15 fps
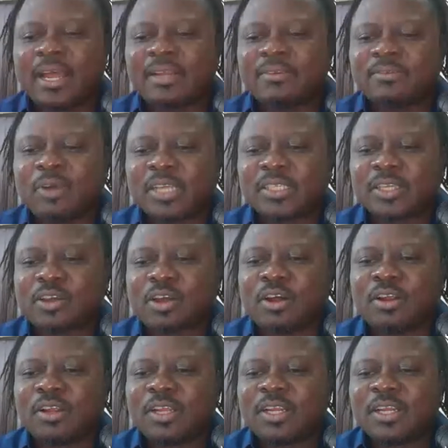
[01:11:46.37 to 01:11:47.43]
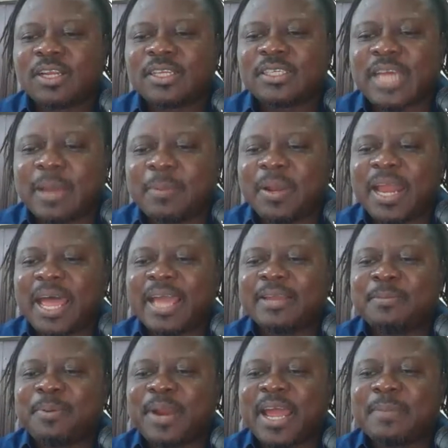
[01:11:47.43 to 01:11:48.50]
What's it called? Damola
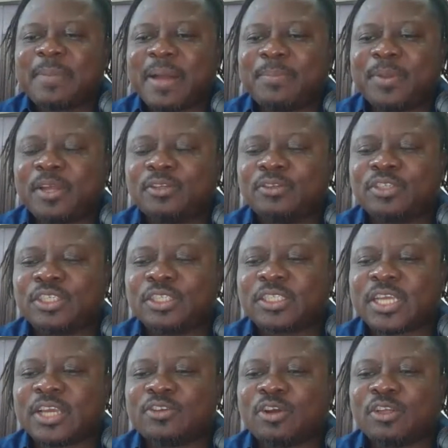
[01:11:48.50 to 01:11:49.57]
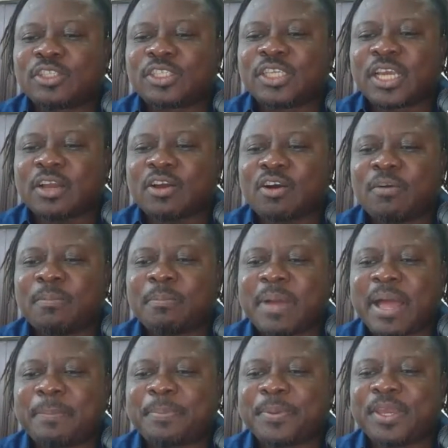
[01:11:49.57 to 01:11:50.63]
Ibrahim Abiodun, you say your take on
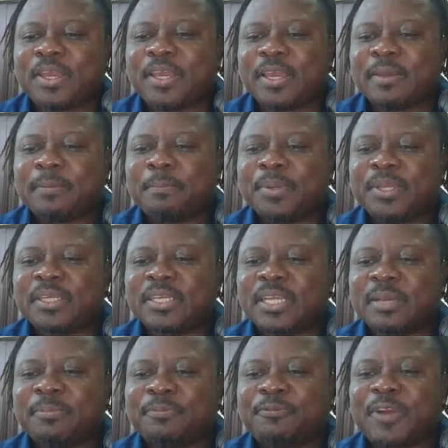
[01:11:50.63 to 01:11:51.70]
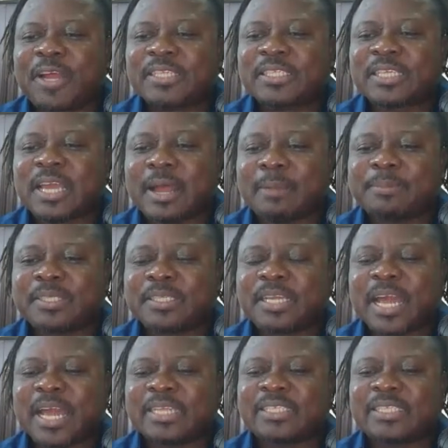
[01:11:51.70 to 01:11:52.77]
Mbappe being named France captain.
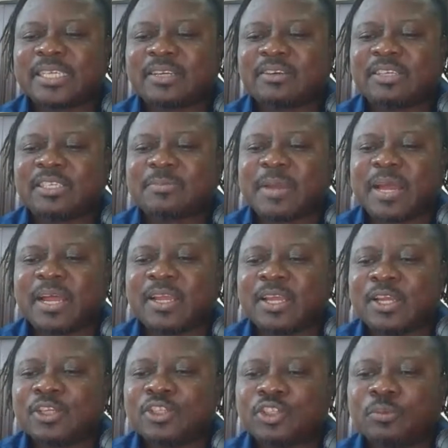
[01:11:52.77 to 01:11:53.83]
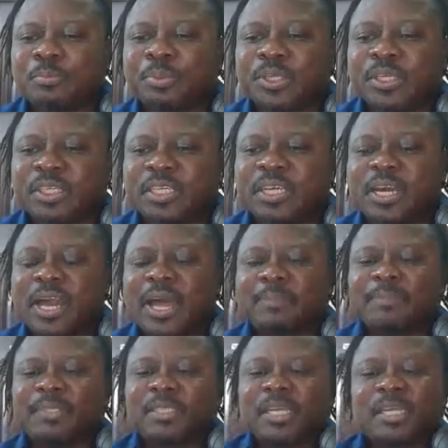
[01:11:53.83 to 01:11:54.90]
I think Griezmann should be the
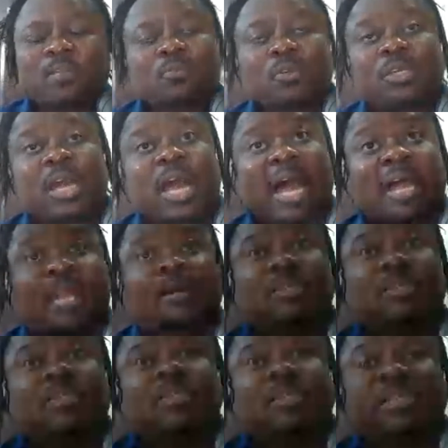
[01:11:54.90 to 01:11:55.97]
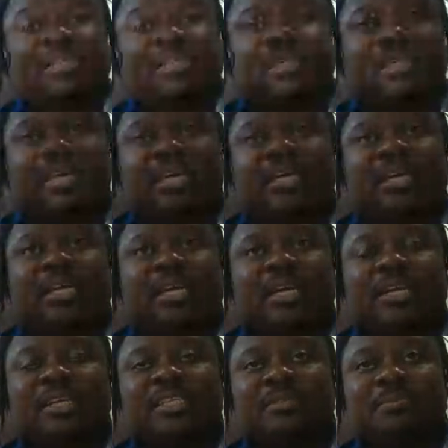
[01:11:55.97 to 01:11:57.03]
captain anyway. I don't think
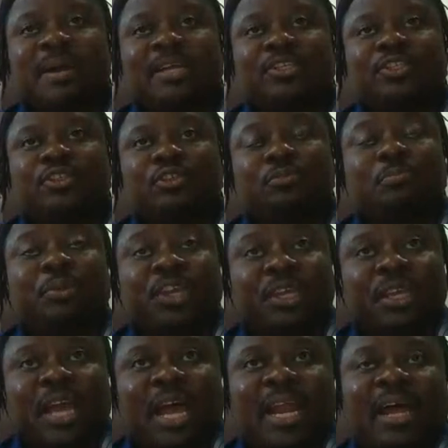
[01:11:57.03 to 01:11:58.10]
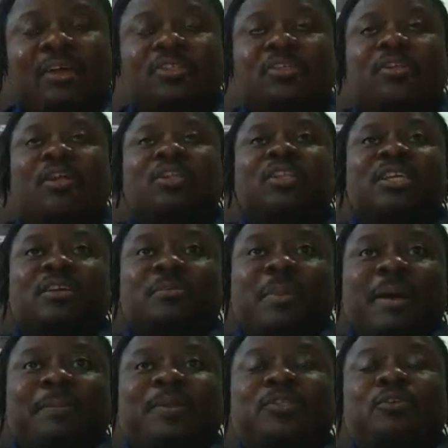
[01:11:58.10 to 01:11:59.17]
Griezmann should be, and I also don't think
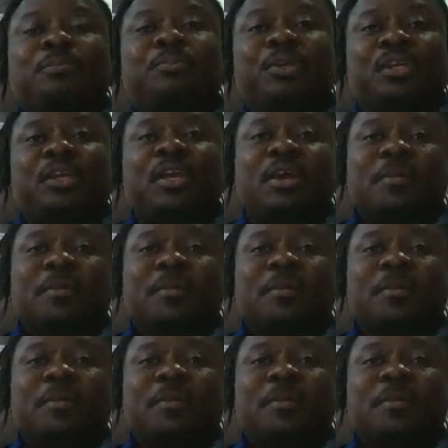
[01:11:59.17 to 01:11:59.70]
Mbappe should be.